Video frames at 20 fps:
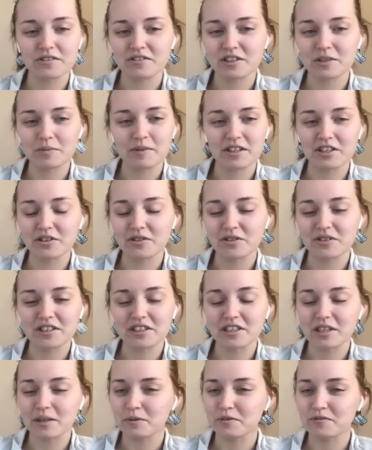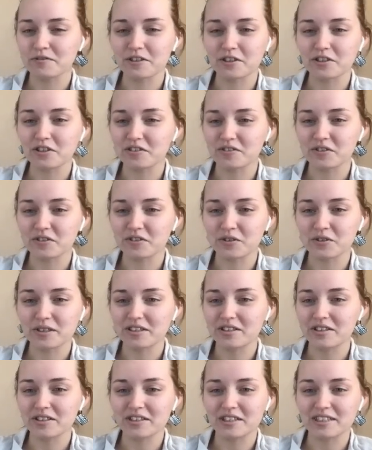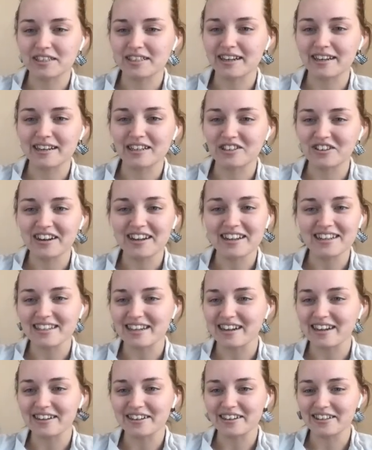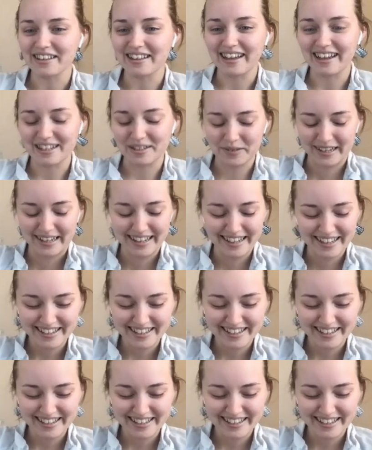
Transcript: just been doing a double feature of Twisters and San Andreas out here the last week.